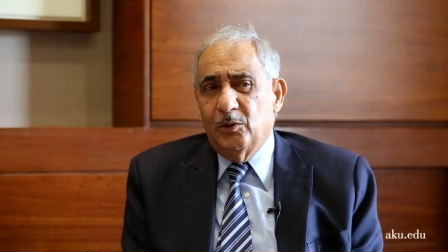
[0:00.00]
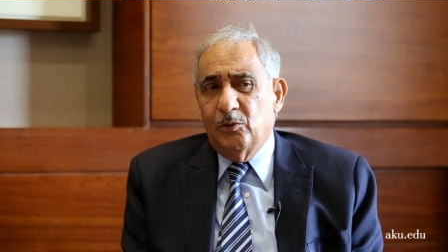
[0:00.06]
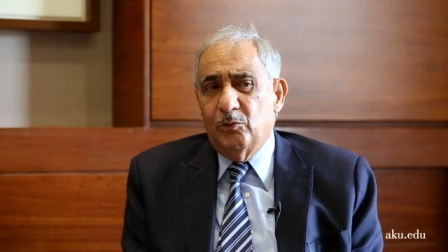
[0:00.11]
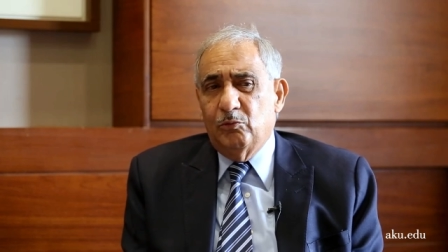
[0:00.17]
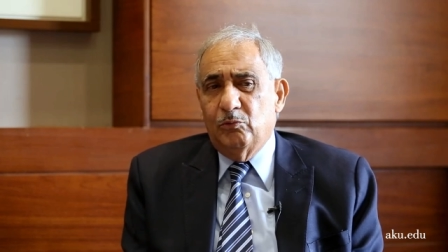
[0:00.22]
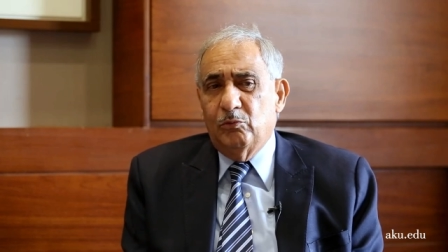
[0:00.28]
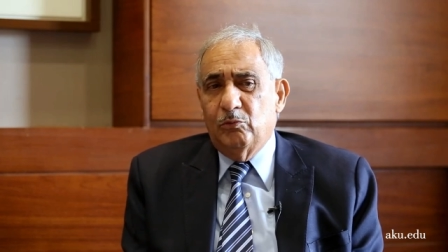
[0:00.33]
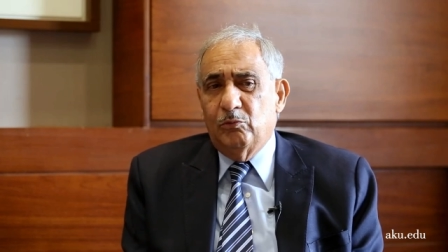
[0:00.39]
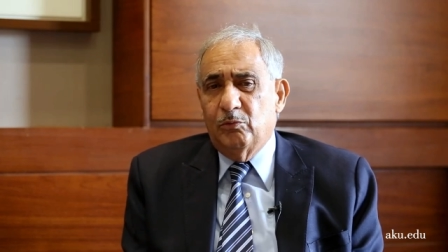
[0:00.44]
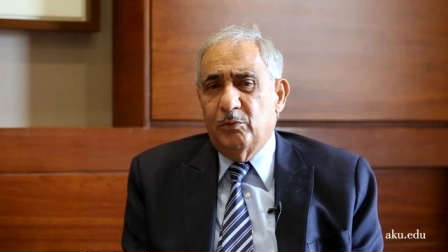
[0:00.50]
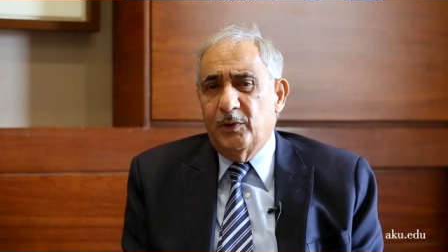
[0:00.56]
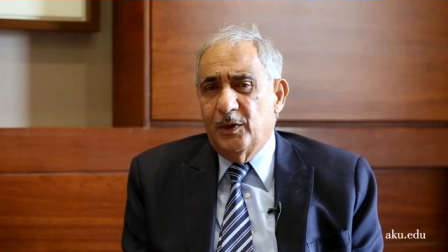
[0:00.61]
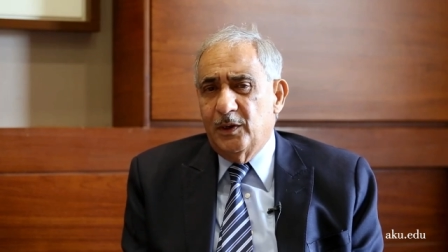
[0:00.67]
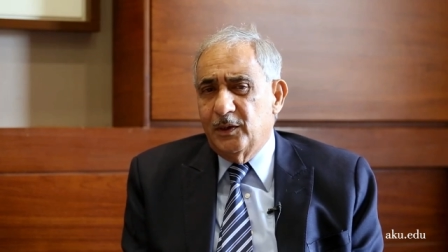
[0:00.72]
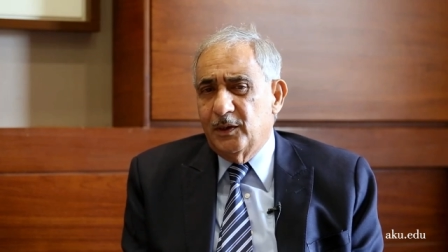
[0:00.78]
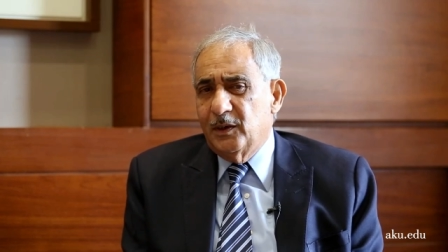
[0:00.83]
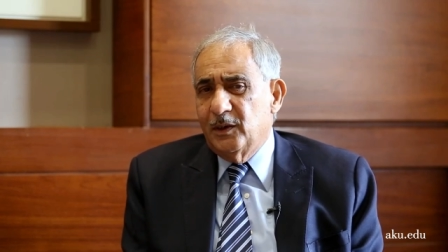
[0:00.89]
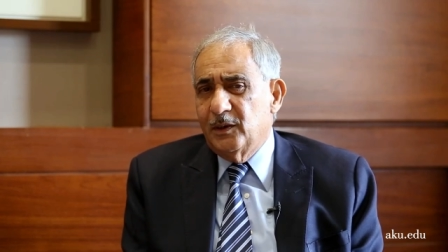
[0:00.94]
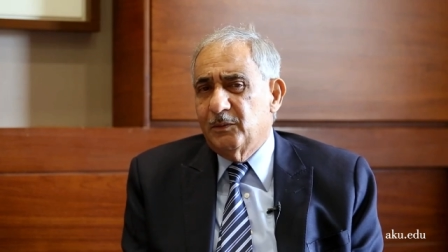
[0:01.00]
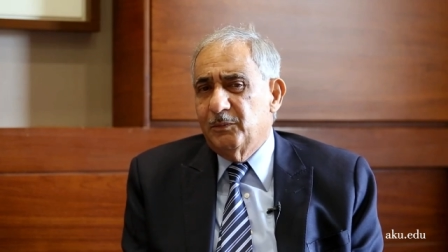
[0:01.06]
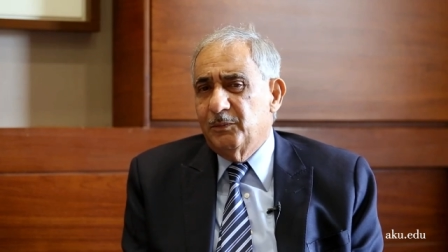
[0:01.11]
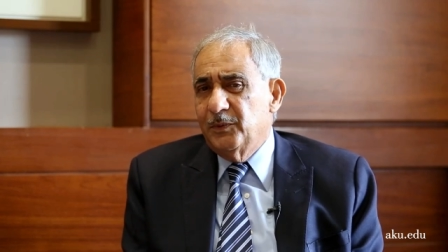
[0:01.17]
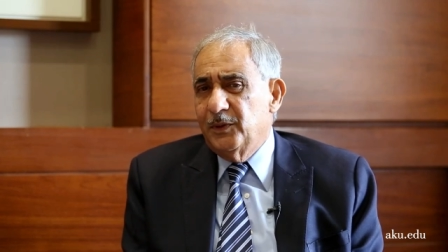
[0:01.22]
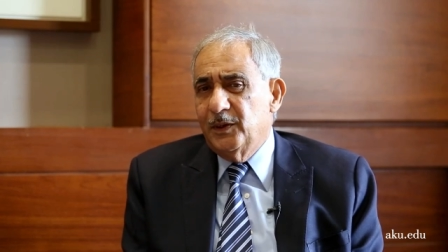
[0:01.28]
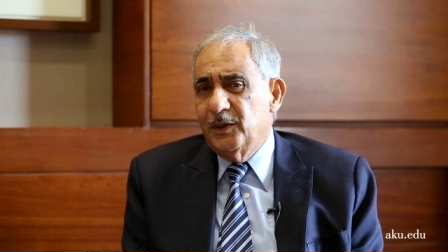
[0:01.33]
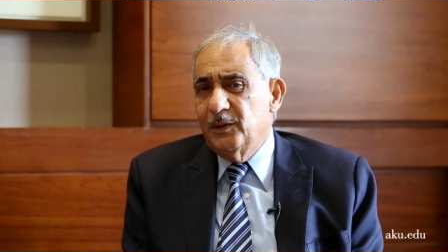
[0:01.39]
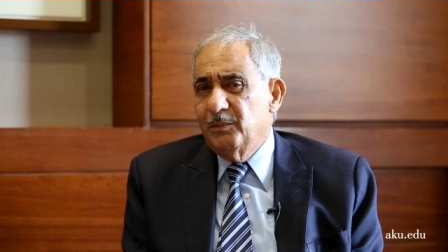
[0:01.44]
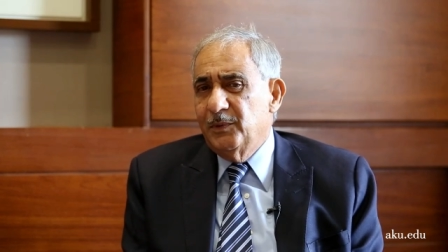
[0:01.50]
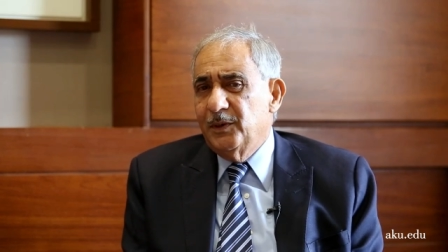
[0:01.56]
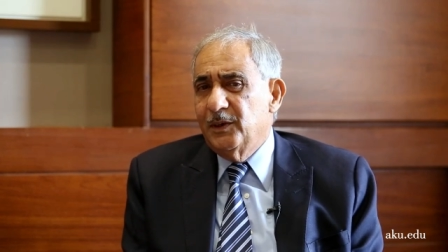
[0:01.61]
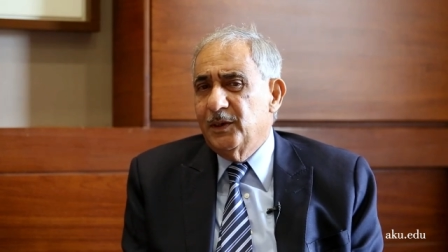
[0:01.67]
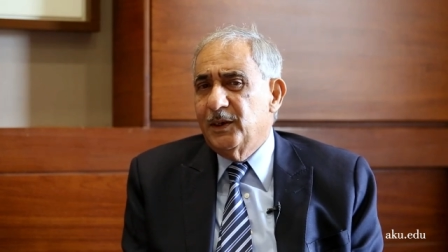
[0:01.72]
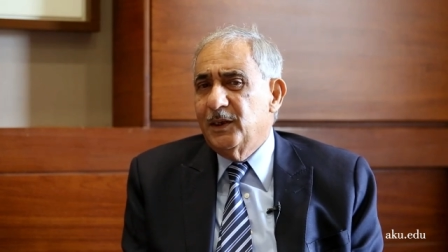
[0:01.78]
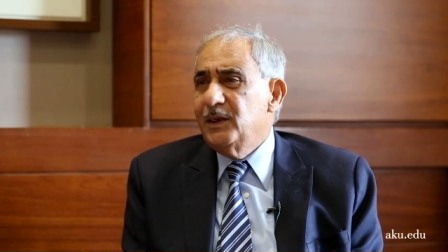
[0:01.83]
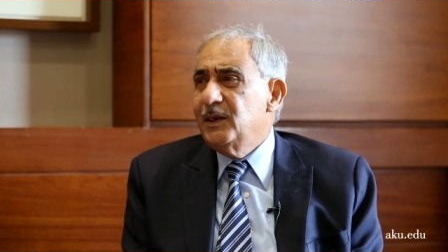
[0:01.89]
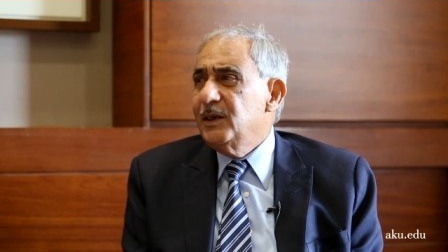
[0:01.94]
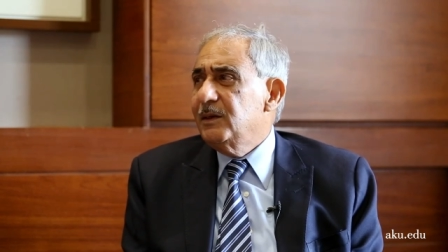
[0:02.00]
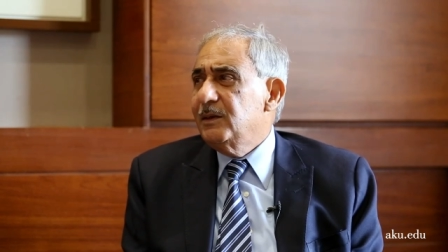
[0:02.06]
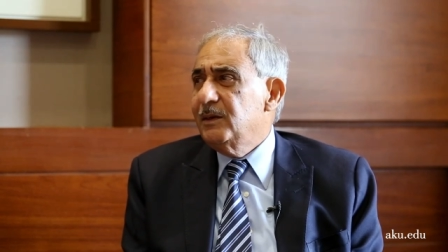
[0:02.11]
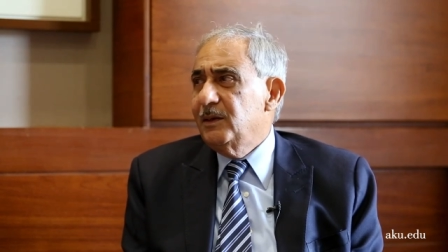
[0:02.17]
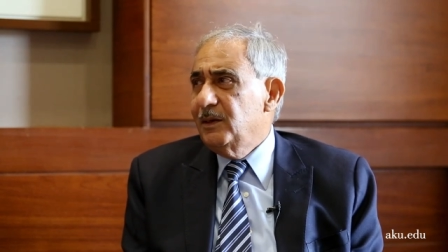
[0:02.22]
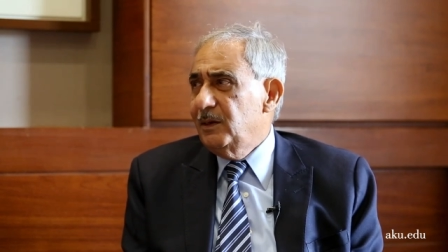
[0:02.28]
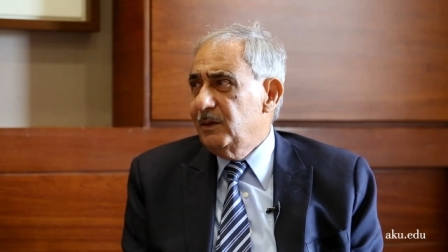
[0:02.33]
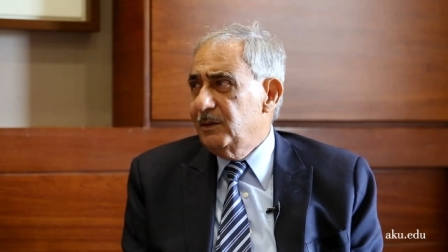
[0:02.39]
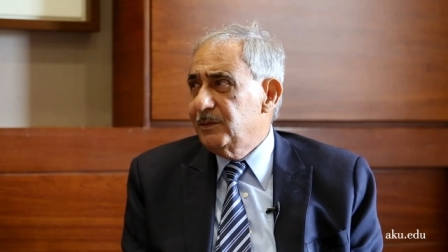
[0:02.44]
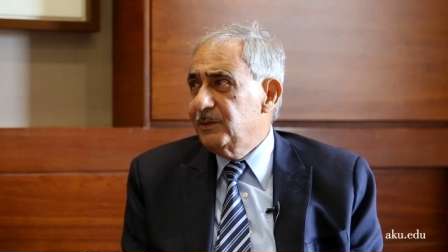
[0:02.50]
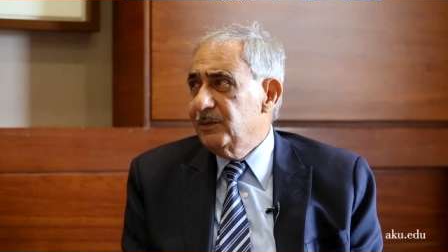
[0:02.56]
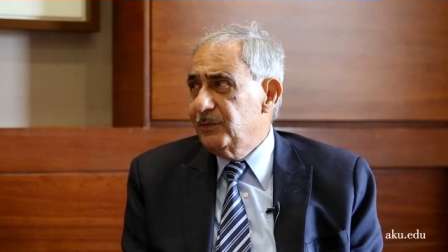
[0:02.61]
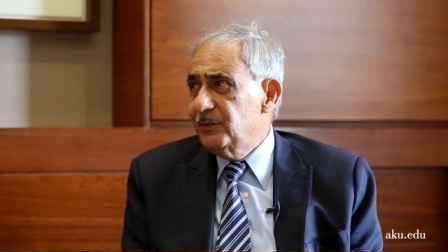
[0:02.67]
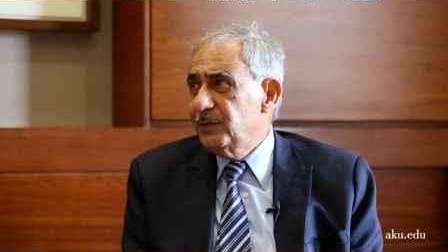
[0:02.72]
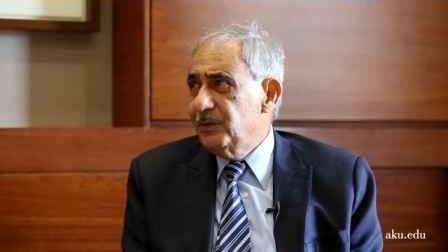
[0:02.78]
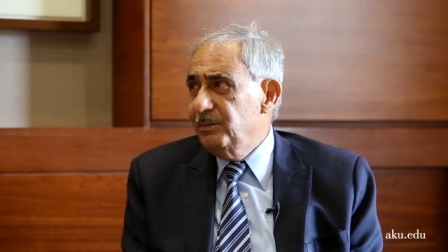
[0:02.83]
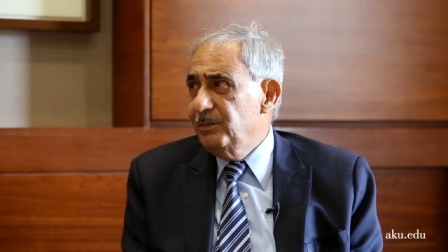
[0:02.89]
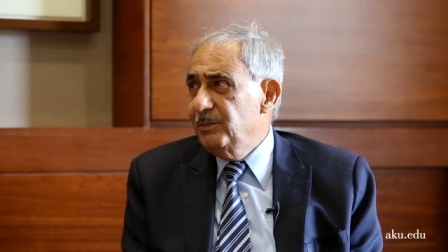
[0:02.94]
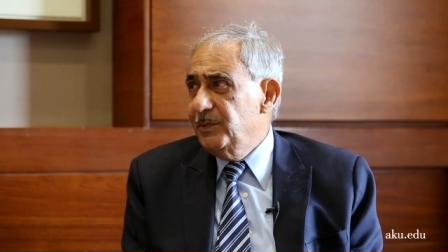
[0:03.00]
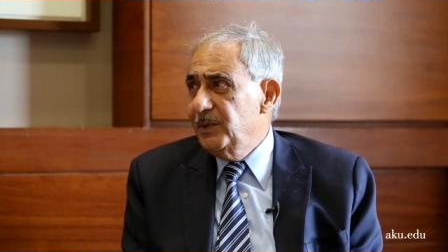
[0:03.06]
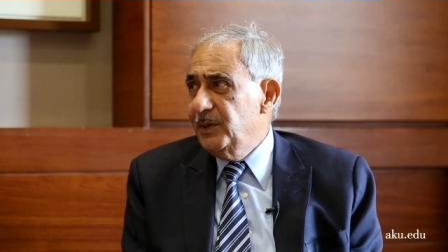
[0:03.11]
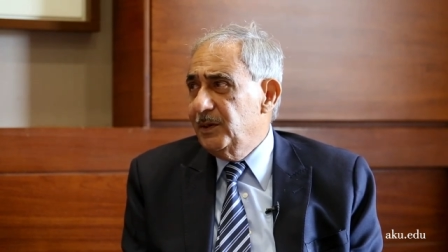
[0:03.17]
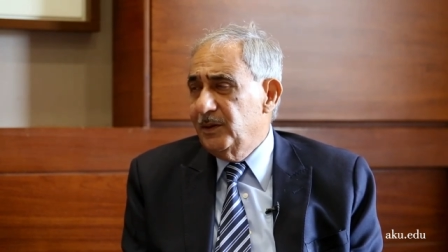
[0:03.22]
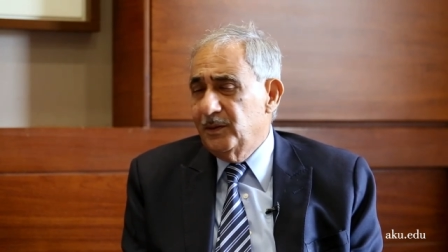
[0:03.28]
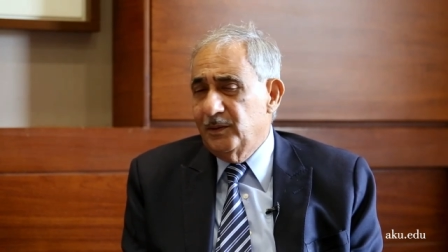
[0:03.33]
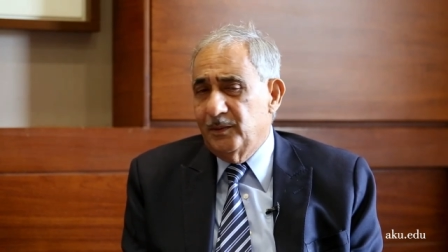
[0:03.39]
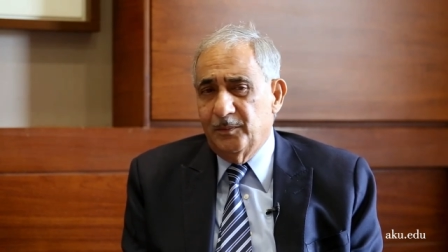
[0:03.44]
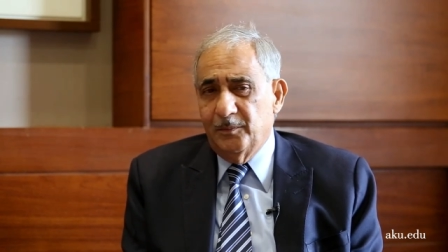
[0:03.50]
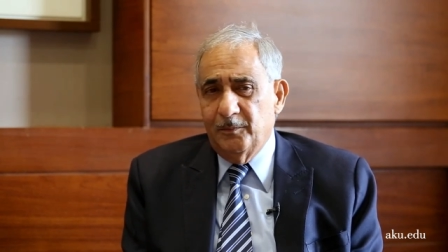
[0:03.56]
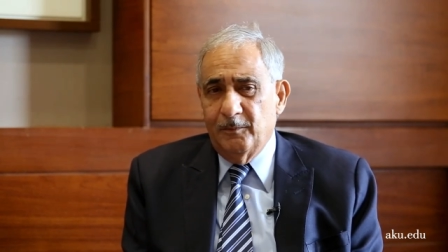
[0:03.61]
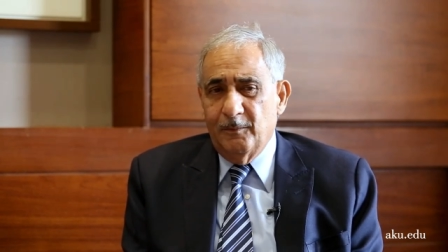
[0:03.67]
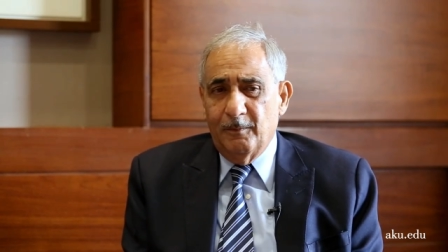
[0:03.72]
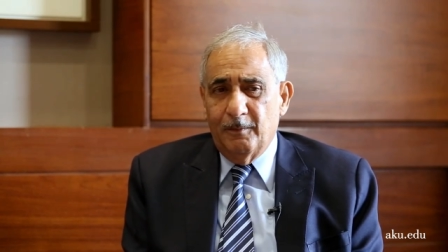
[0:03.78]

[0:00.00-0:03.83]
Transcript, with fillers: to, to interact with them and create a health system. Um,